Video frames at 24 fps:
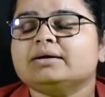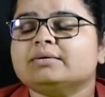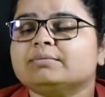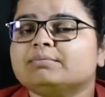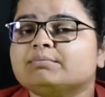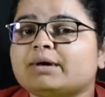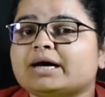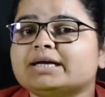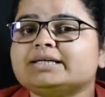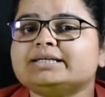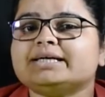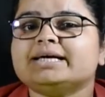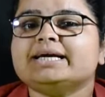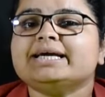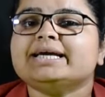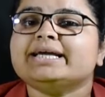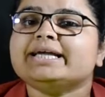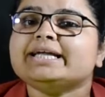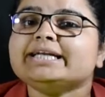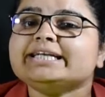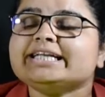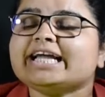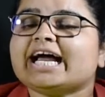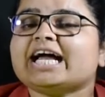but
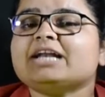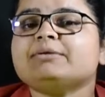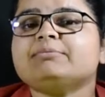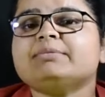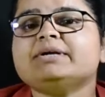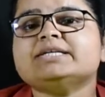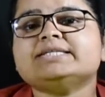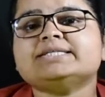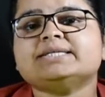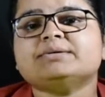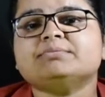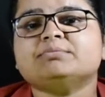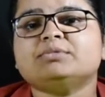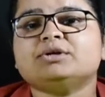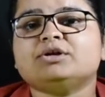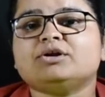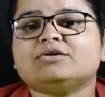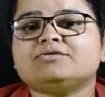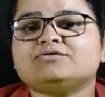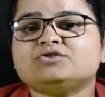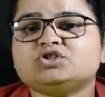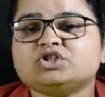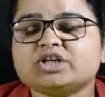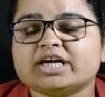it can be a symbol
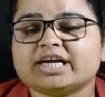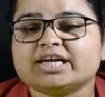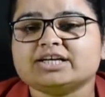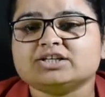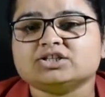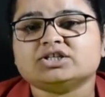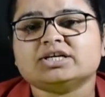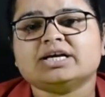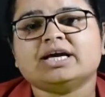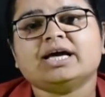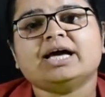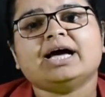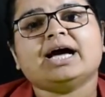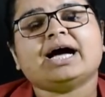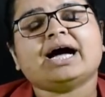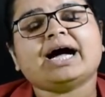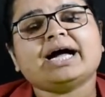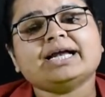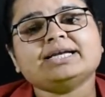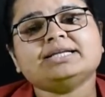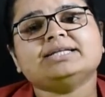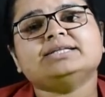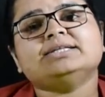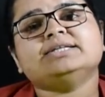of change
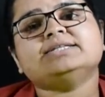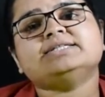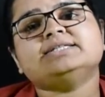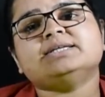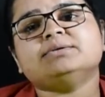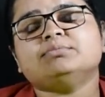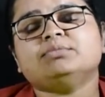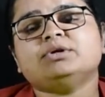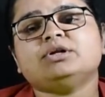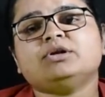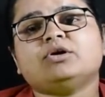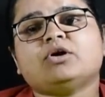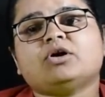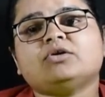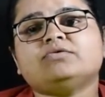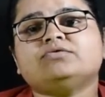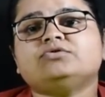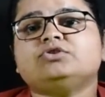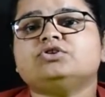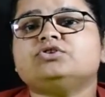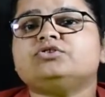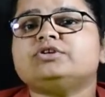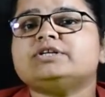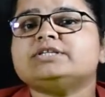and the symbol of
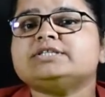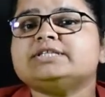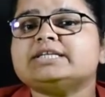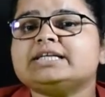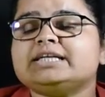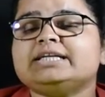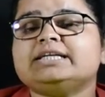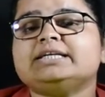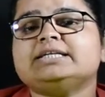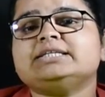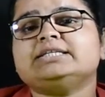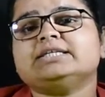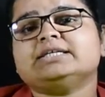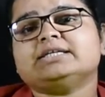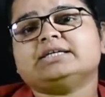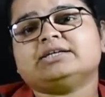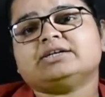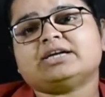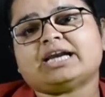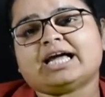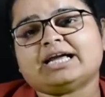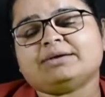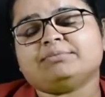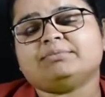the resilient
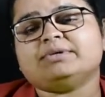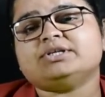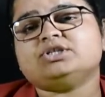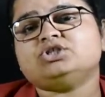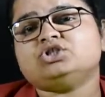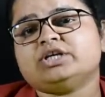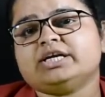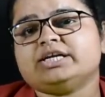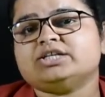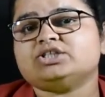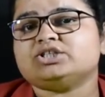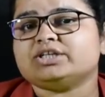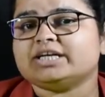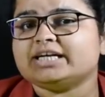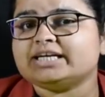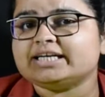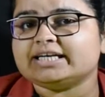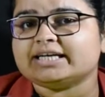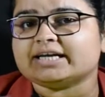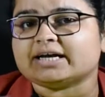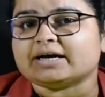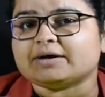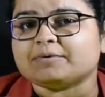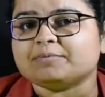climate change
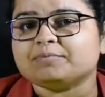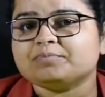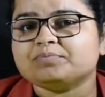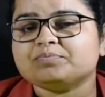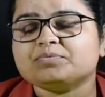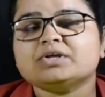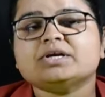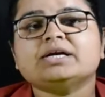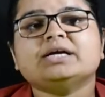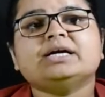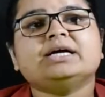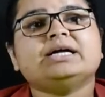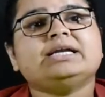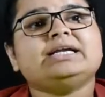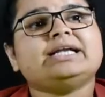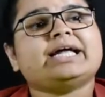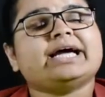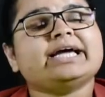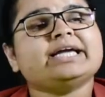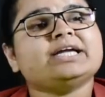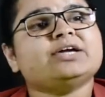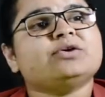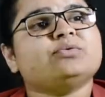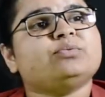India.
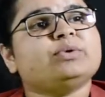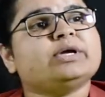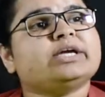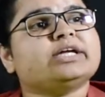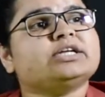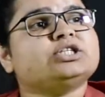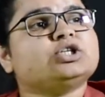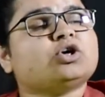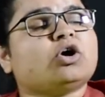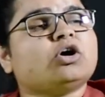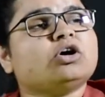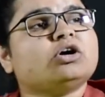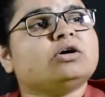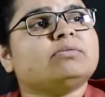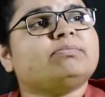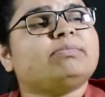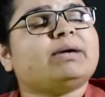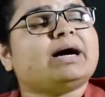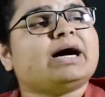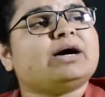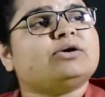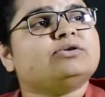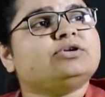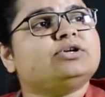Like we can talk
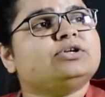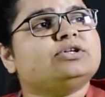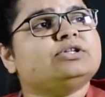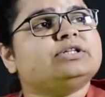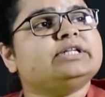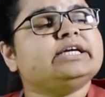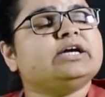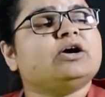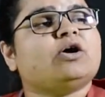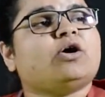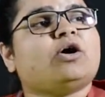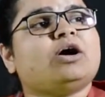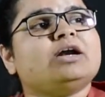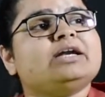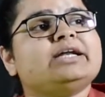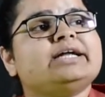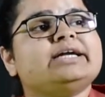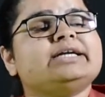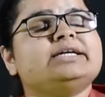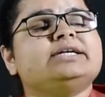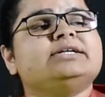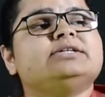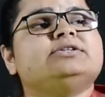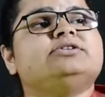about the
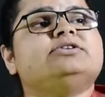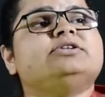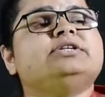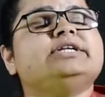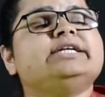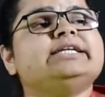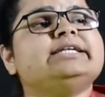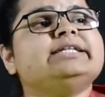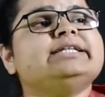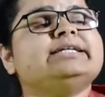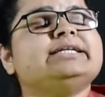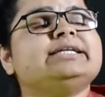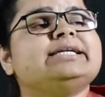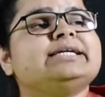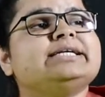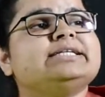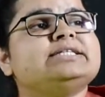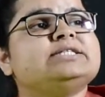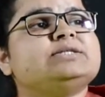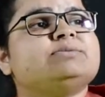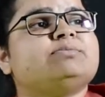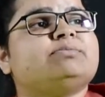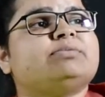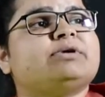Holland, the
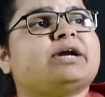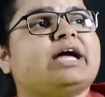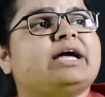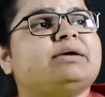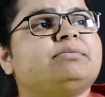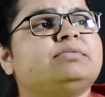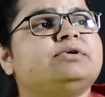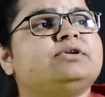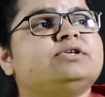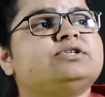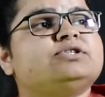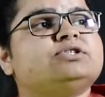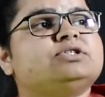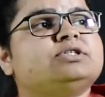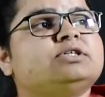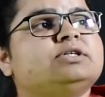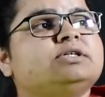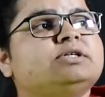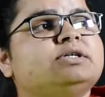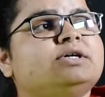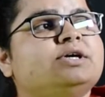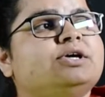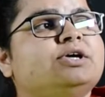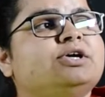Netherlands Prime Minister
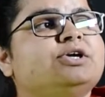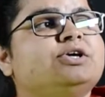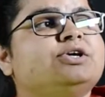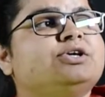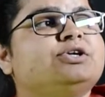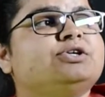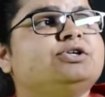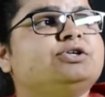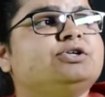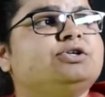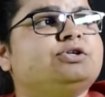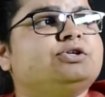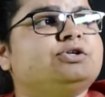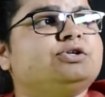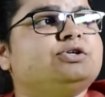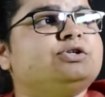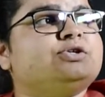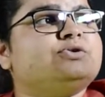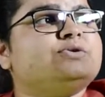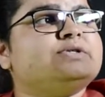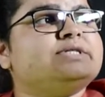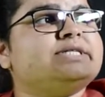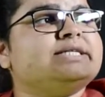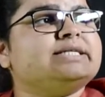
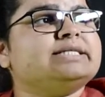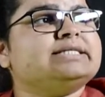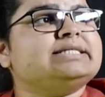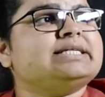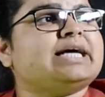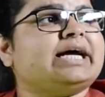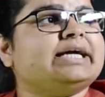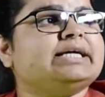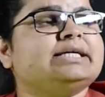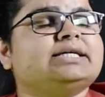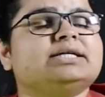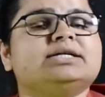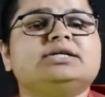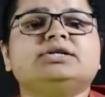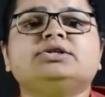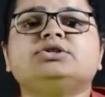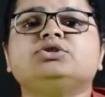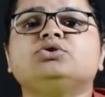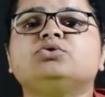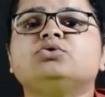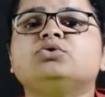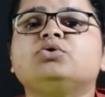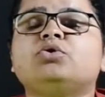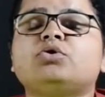using cycle
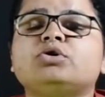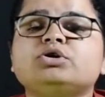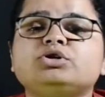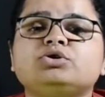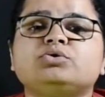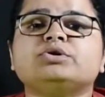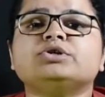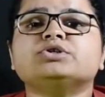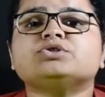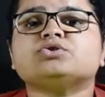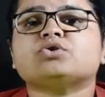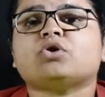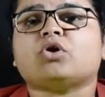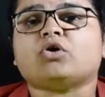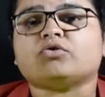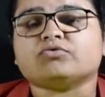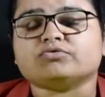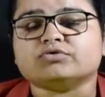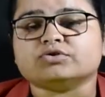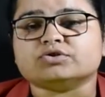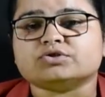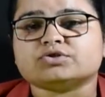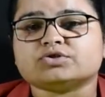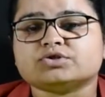to go to his
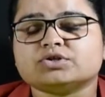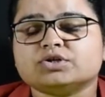office.